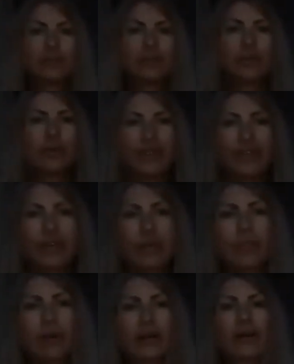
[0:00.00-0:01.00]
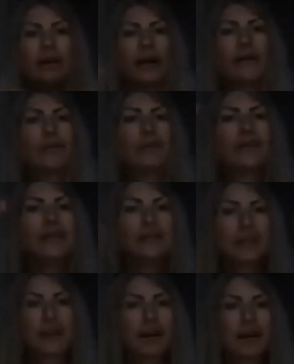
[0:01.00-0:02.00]
Go and never come back. I
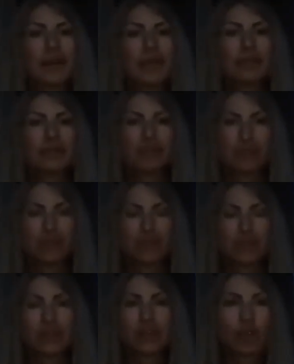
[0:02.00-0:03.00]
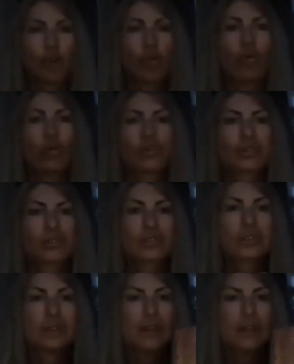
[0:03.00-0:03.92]
release. I cut off these cords.